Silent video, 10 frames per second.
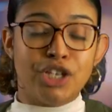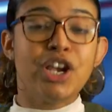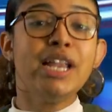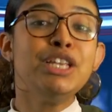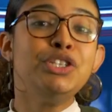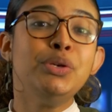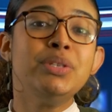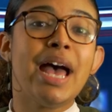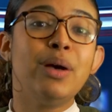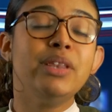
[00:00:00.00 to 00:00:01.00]
Chinese
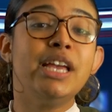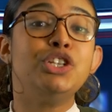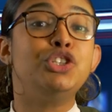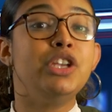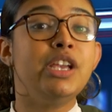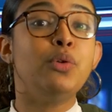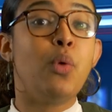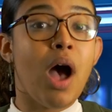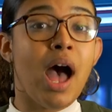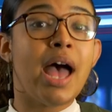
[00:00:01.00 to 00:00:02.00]
news outlet
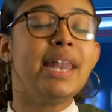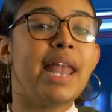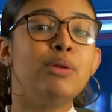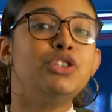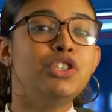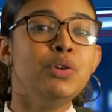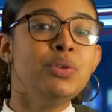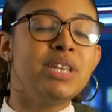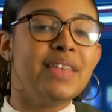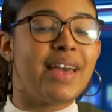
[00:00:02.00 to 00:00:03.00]
Xinhua announced
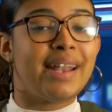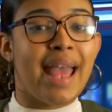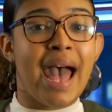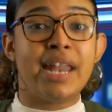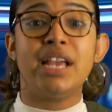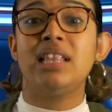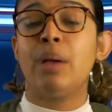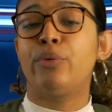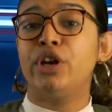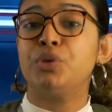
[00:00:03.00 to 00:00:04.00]
Tuesday that it had, in
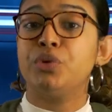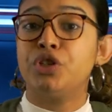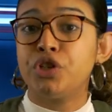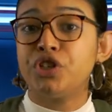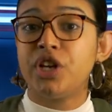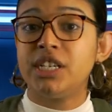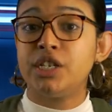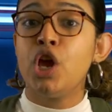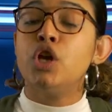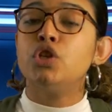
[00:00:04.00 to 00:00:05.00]
collaboration with the search
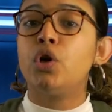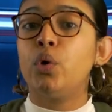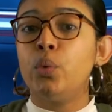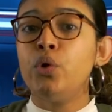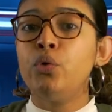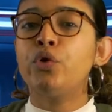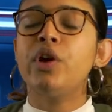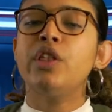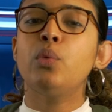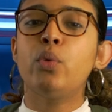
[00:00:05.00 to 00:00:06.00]
engine Zhongwu,
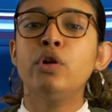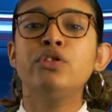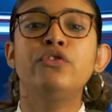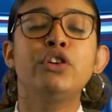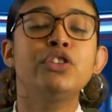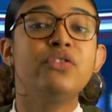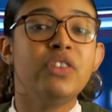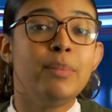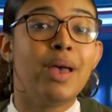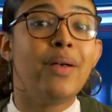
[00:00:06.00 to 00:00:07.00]
created the world's first
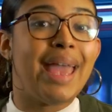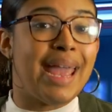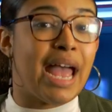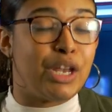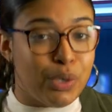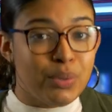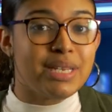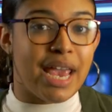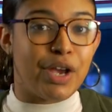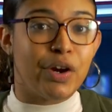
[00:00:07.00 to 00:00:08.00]
female AI news
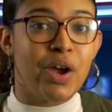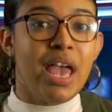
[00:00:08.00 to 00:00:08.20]
anchor.